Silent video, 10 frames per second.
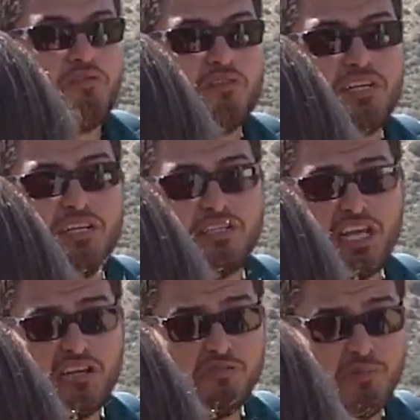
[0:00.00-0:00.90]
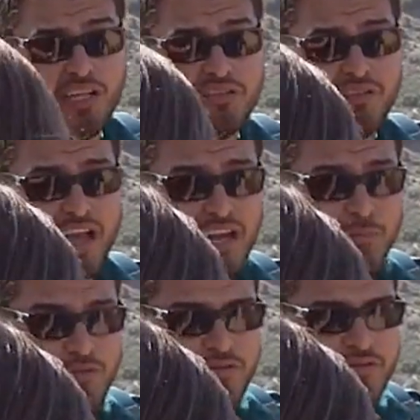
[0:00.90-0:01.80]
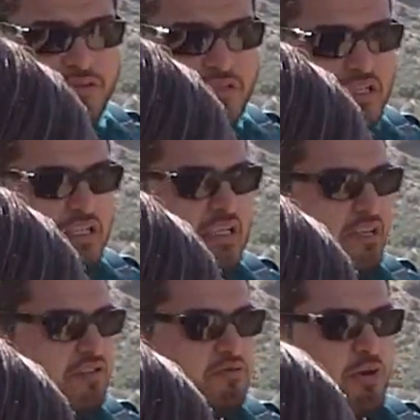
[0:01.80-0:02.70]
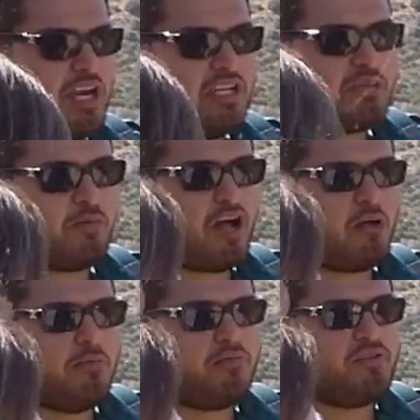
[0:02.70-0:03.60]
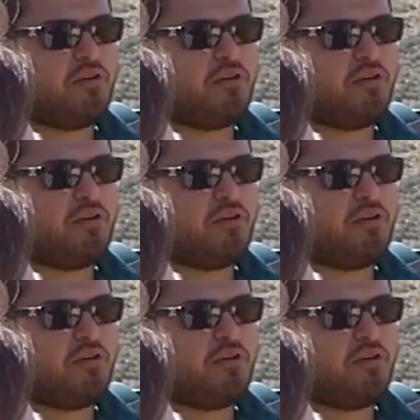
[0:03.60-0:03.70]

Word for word: for any endangered plants or animals, drainage problems,